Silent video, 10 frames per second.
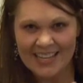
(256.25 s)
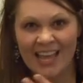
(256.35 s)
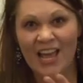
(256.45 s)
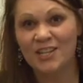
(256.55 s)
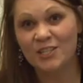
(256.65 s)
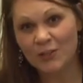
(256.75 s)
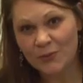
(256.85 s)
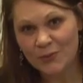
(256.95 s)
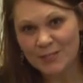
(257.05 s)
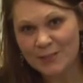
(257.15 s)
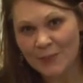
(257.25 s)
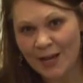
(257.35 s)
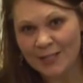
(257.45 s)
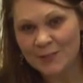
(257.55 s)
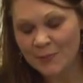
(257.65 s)
and you
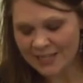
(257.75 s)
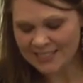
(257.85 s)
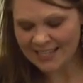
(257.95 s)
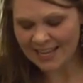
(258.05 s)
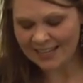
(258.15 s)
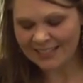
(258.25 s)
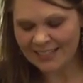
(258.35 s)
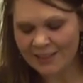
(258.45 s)
respond by saying,